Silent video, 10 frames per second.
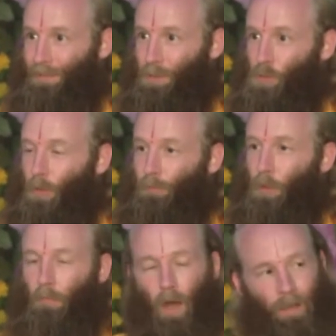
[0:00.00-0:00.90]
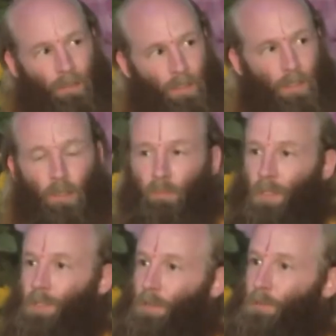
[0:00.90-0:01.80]
So if your mind is in a
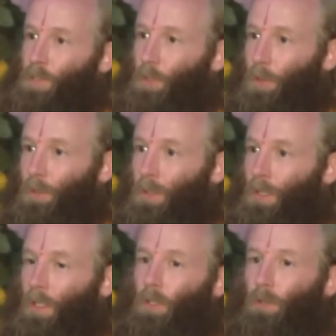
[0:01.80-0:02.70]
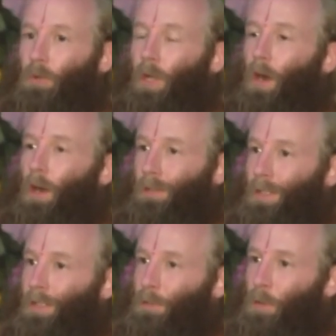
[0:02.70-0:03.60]
piece of stone, you're doing
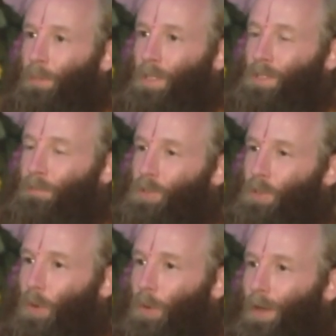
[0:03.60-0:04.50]
arti to a piece of stone.